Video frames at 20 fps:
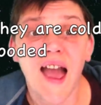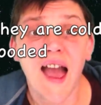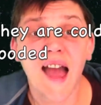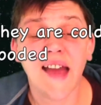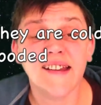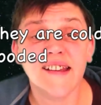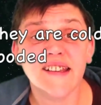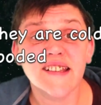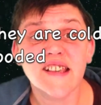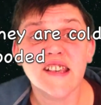
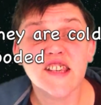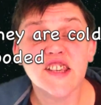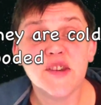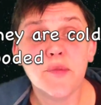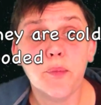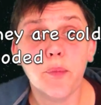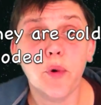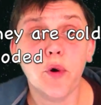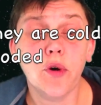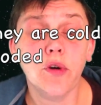And it's a
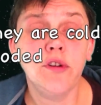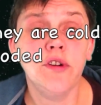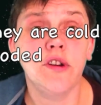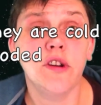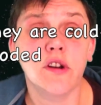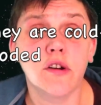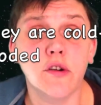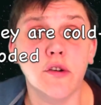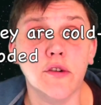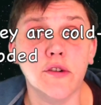
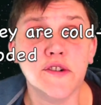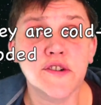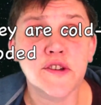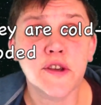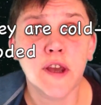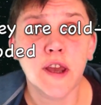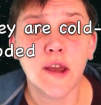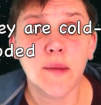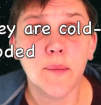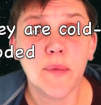subordinate clause
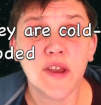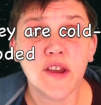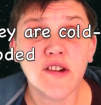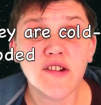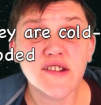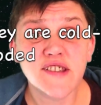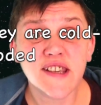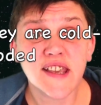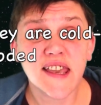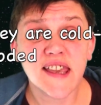
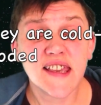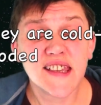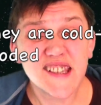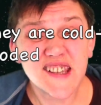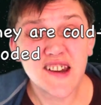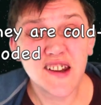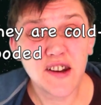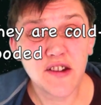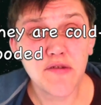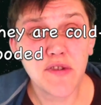because it's
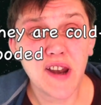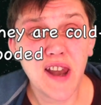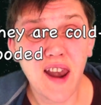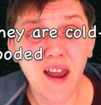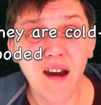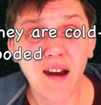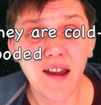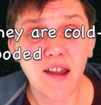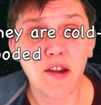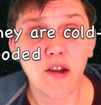going to
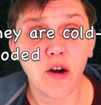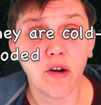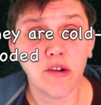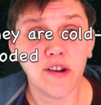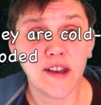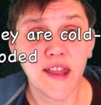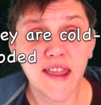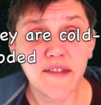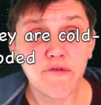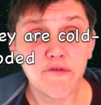rely
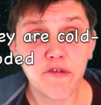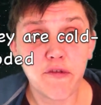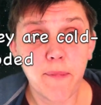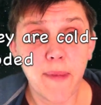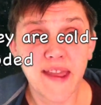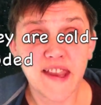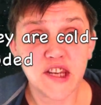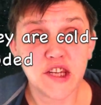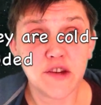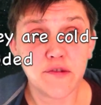on
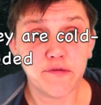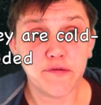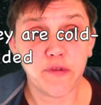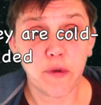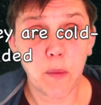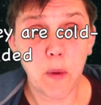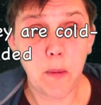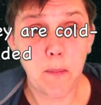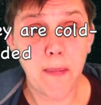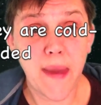information
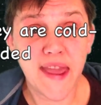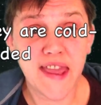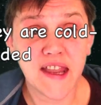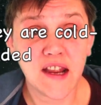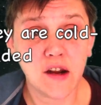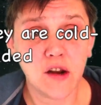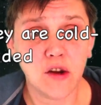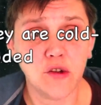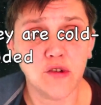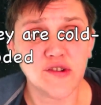from a
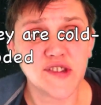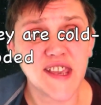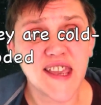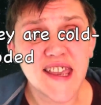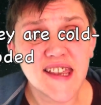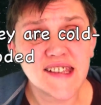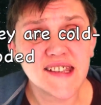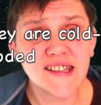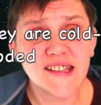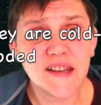main clause.
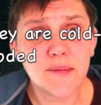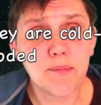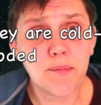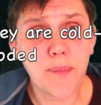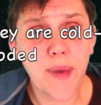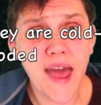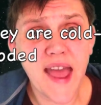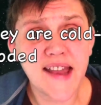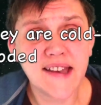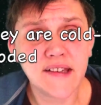It's
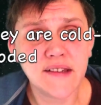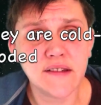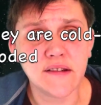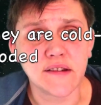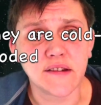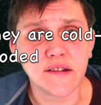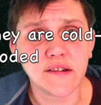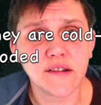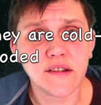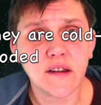
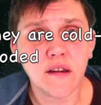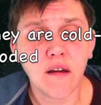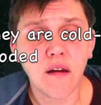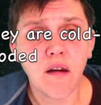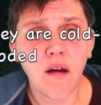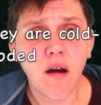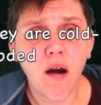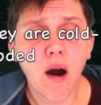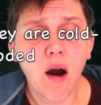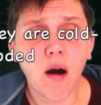dependent
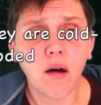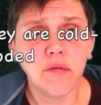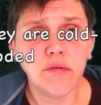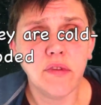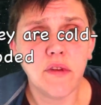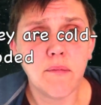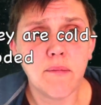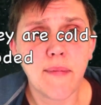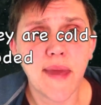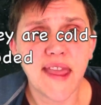
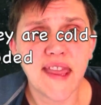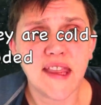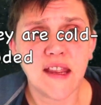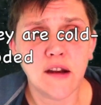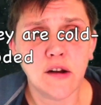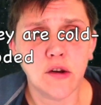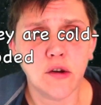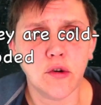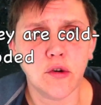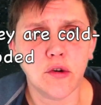on the main
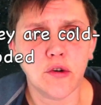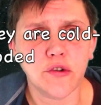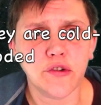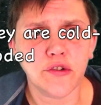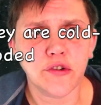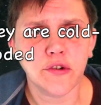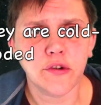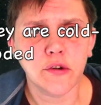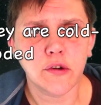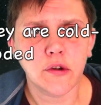
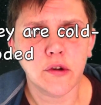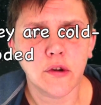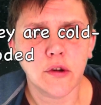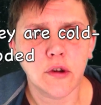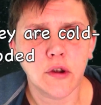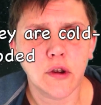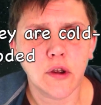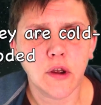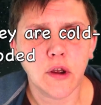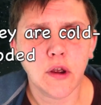clause.
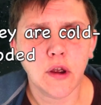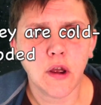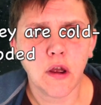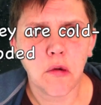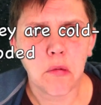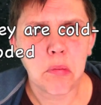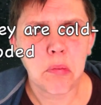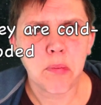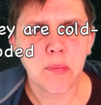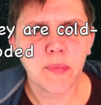
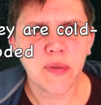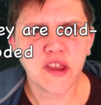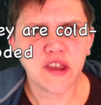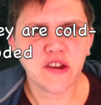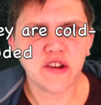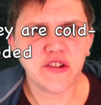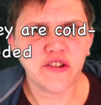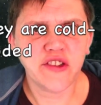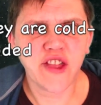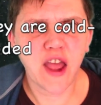
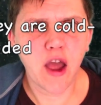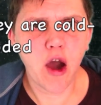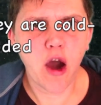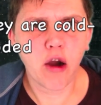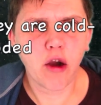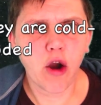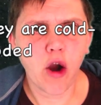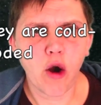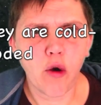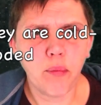Because they
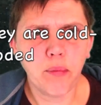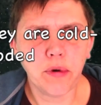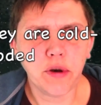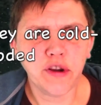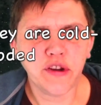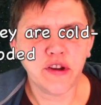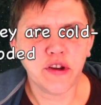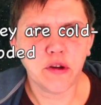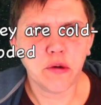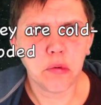are
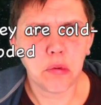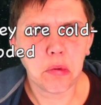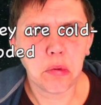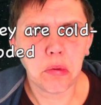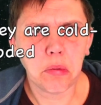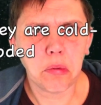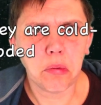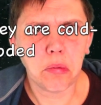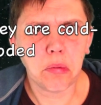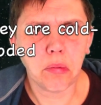cold-blooded.
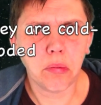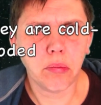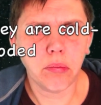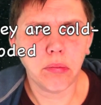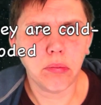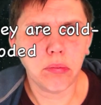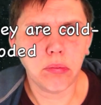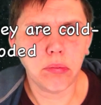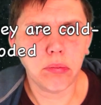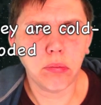
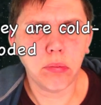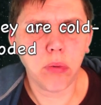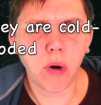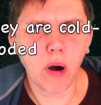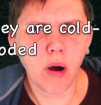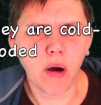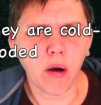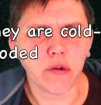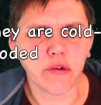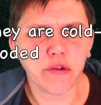
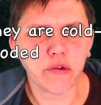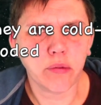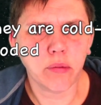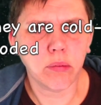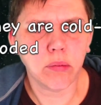What?